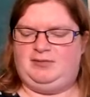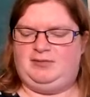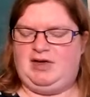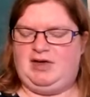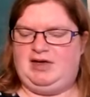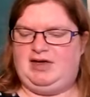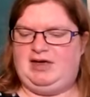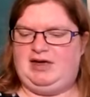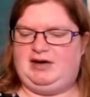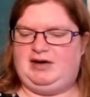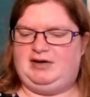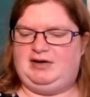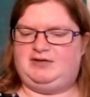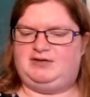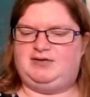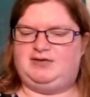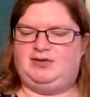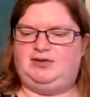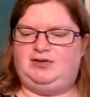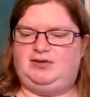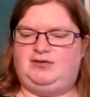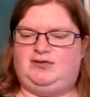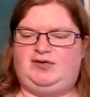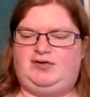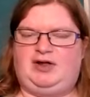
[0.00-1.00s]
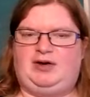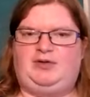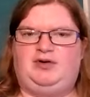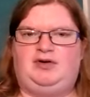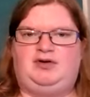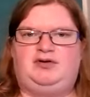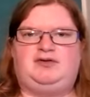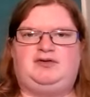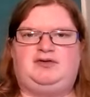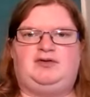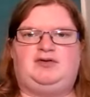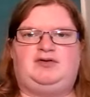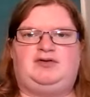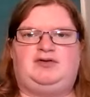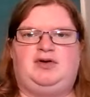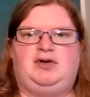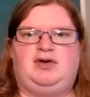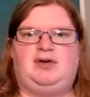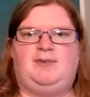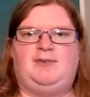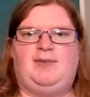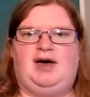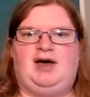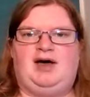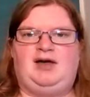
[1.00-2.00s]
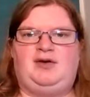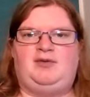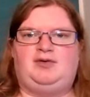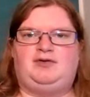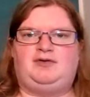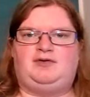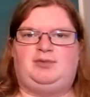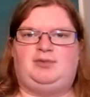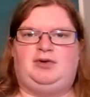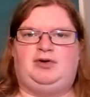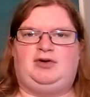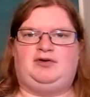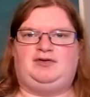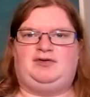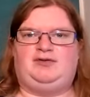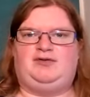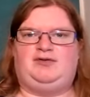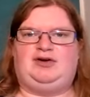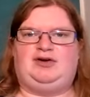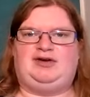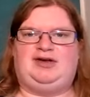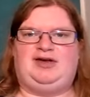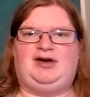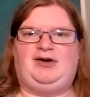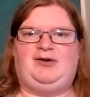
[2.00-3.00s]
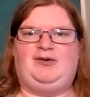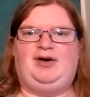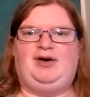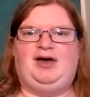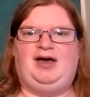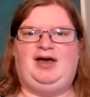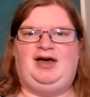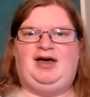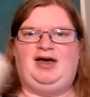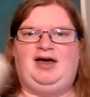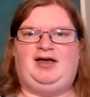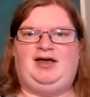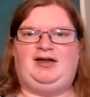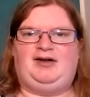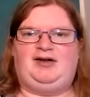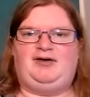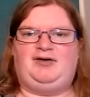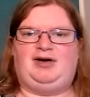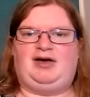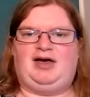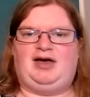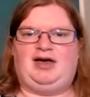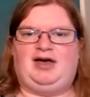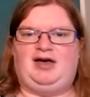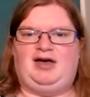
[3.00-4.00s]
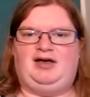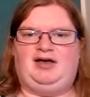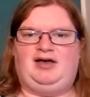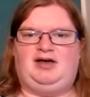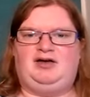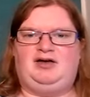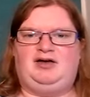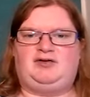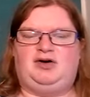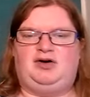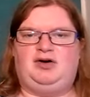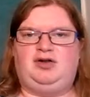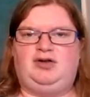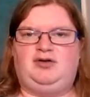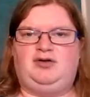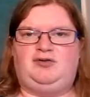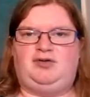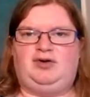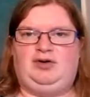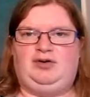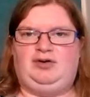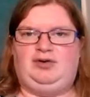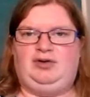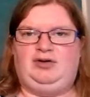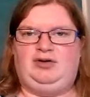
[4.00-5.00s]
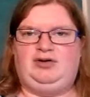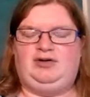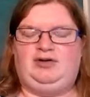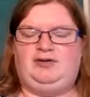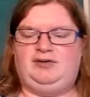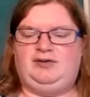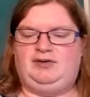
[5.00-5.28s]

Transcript: making sunflowers, so you might want to pause the video and go and get a toilet roll